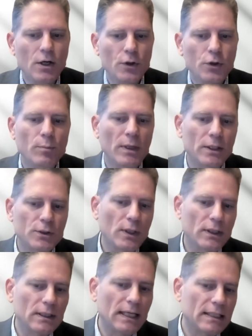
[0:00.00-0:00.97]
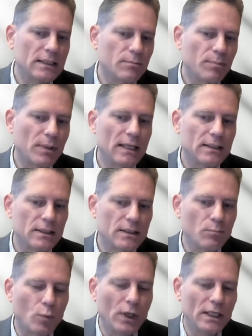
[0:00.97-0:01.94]
You make certain asset
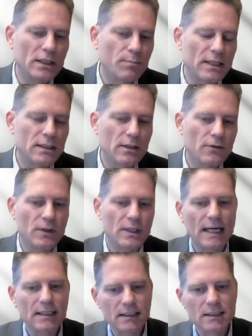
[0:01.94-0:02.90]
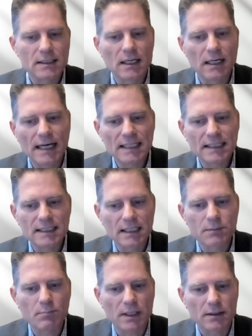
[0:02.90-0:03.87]
prices more expensive and others less
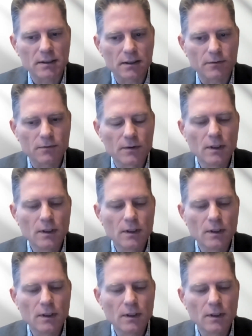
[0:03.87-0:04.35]
expensive.